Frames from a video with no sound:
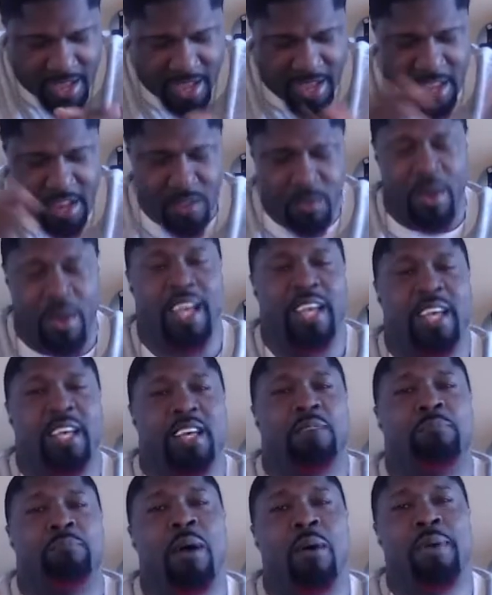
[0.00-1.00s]
Anyway,
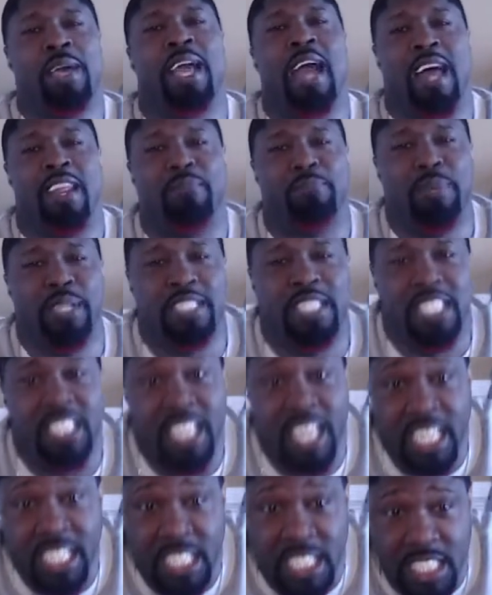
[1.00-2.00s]
but we gotta be
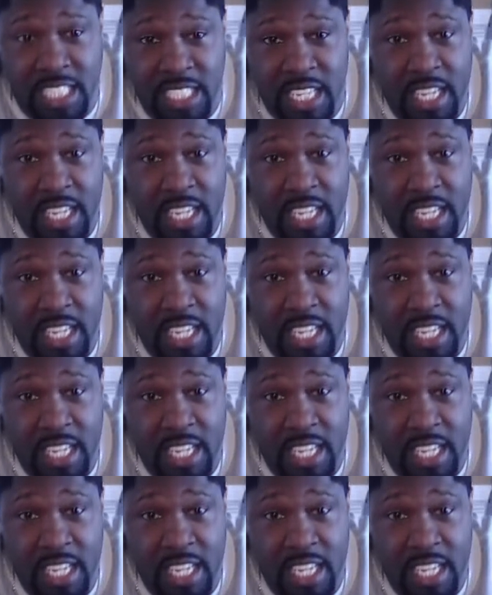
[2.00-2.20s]
tenacious.